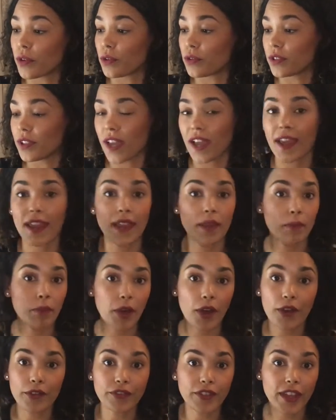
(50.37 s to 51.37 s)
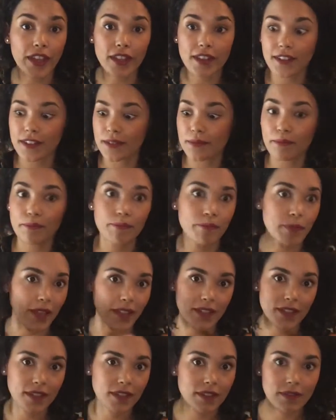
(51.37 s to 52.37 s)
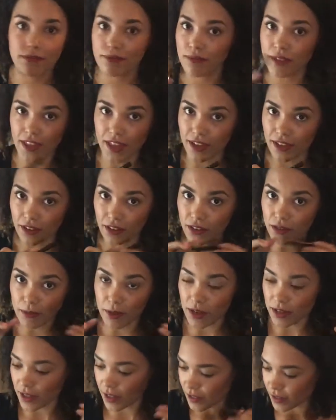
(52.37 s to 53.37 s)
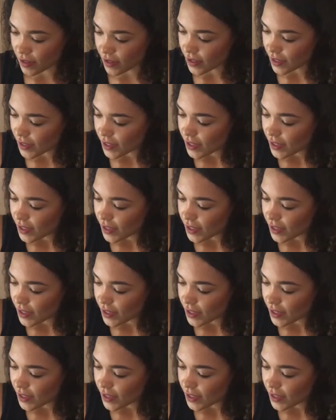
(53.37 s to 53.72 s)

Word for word: all day, perfect, best thing on the market.